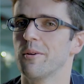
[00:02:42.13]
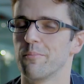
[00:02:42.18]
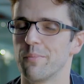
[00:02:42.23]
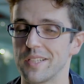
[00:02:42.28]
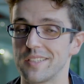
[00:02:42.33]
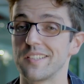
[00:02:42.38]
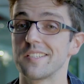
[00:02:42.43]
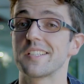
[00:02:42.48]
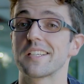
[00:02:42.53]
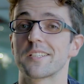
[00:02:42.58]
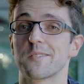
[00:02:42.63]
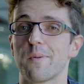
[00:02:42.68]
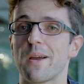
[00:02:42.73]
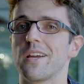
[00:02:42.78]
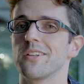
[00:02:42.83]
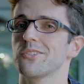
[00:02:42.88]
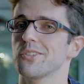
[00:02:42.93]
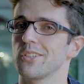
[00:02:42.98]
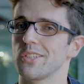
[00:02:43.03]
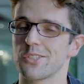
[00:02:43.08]
But this
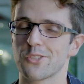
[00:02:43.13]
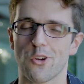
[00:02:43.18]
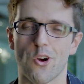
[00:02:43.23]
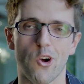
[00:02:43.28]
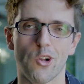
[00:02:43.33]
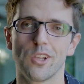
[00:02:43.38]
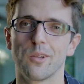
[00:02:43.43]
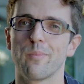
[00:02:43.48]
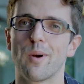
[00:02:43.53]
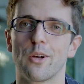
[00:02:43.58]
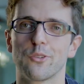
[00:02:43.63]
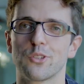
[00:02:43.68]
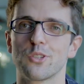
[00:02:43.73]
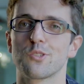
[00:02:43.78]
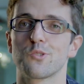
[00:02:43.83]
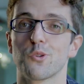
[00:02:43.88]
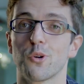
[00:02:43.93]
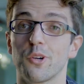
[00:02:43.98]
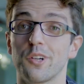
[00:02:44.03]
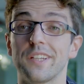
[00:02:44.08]
expansion is all about the
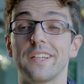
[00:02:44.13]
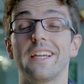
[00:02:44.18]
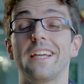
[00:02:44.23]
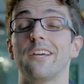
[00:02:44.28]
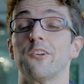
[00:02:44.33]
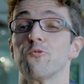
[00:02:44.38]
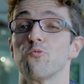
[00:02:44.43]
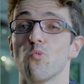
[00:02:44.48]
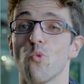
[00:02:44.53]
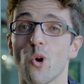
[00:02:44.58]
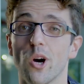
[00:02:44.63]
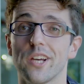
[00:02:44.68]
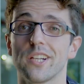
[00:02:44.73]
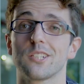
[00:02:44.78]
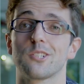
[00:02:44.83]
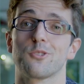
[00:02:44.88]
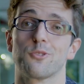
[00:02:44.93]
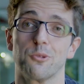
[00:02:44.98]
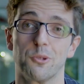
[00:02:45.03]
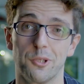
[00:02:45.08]
story, and what
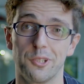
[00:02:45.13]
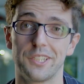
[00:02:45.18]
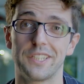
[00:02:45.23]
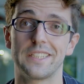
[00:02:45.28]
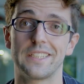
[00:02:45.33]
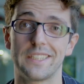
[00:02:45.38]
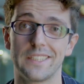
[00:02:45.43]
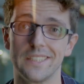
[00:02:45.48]
a story it